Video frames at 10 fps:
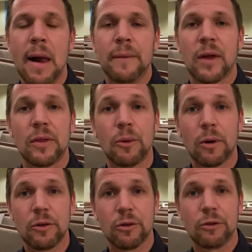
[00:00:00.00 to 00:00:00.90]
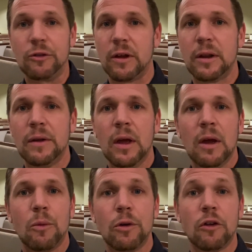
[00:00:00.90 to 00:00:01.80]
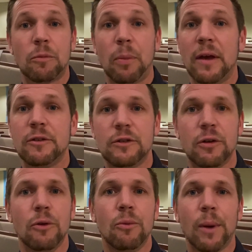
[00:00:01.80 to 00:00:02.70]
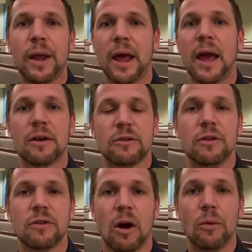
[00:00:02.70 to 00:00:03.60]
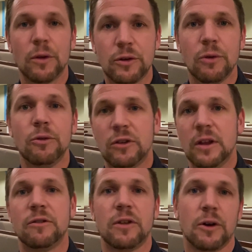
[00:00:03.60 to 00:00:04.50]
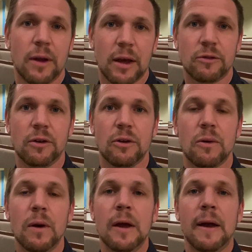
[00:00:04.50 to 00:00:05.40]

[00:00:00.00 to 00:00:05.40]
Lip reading: And then once you're seated, we'll just place 2 red X's on the 2 seats that are next to you,